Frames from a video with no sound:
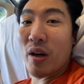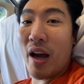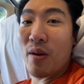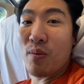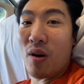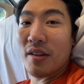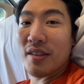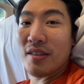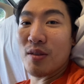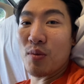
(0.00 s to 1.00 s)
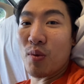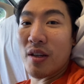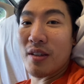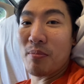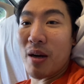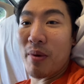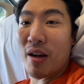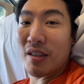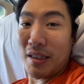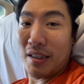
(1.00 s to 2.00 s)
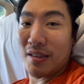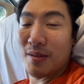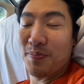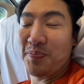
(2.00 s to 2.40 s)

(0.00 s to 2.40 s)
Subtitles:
I want. This is what my body needs.